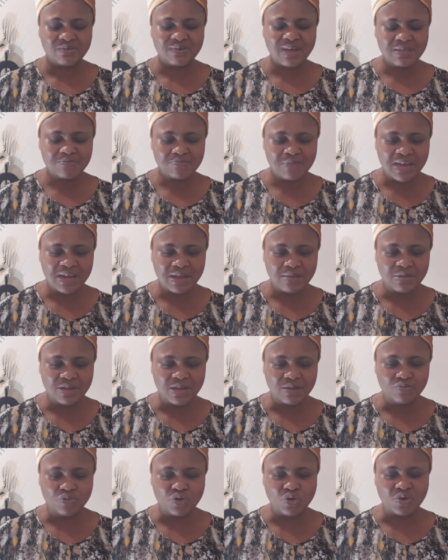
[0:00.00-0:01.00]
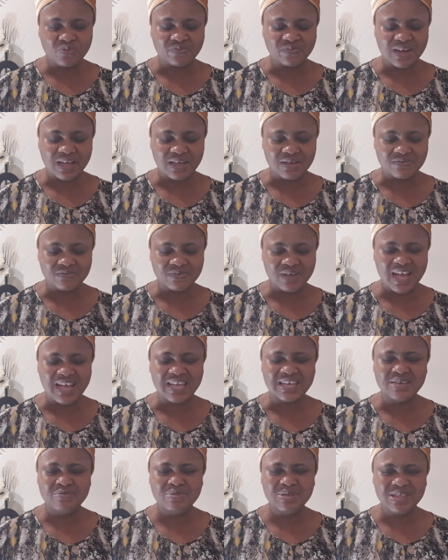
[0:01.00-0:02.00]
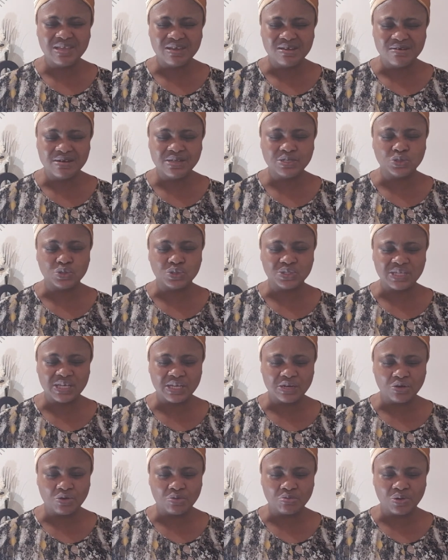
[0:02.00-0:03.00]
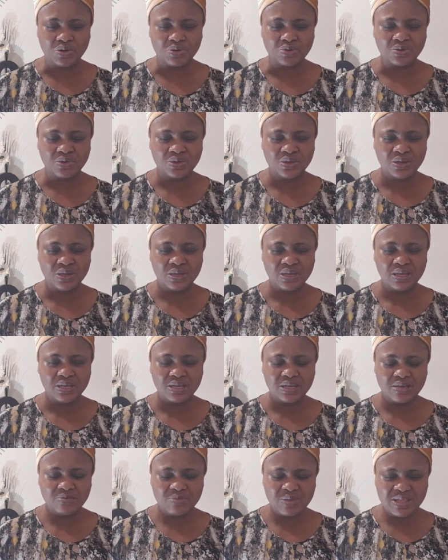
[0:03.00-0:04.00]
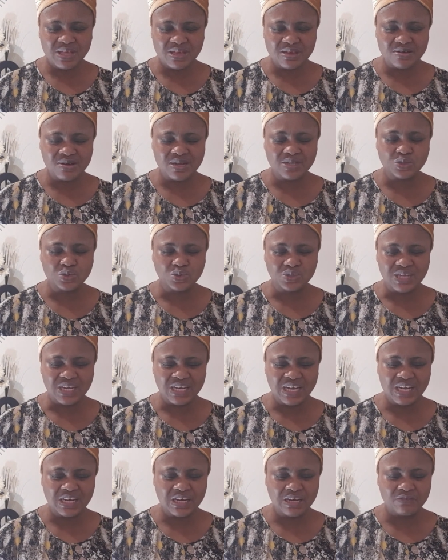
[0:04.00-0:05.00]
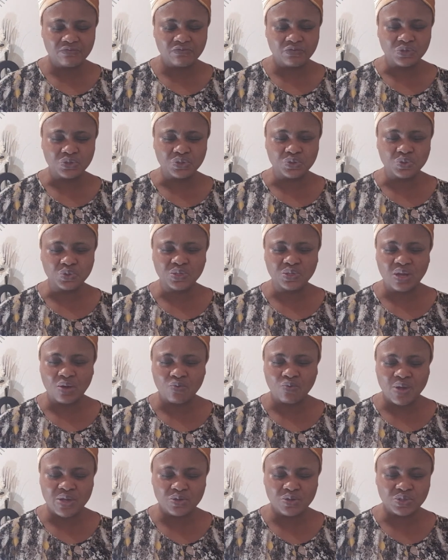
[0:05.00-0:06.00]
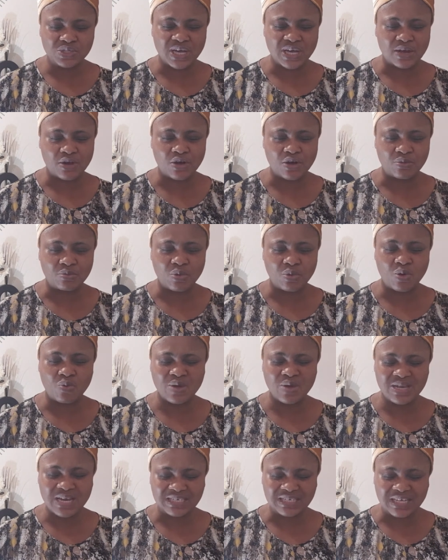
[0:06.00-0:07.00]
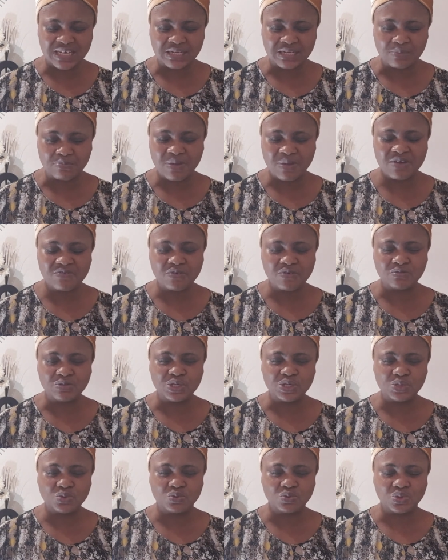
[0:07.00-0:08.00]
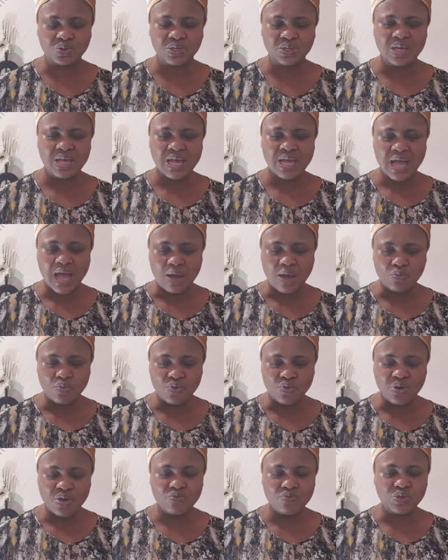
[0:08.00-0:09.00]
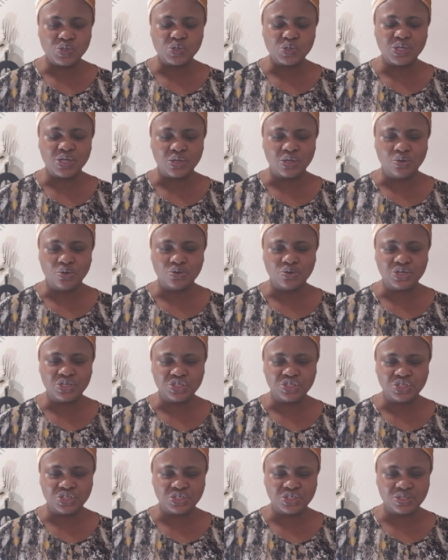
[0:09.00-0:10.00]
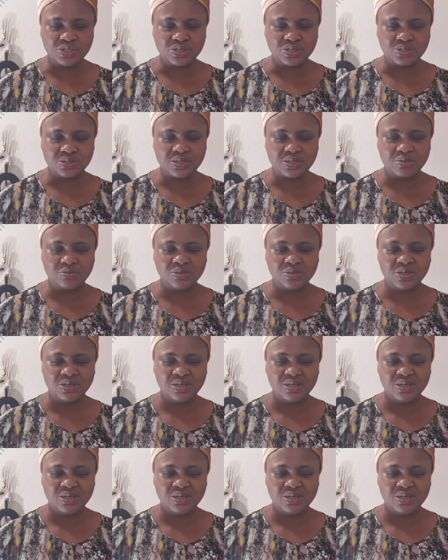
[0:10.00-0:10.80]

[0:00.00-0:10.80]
Write my name in the book of life and give me the grace to sin no more. Give me the grace to daily live for you, so that when you shall come or when I shall depart from this world, I will reign with you in glory in Jesus' name.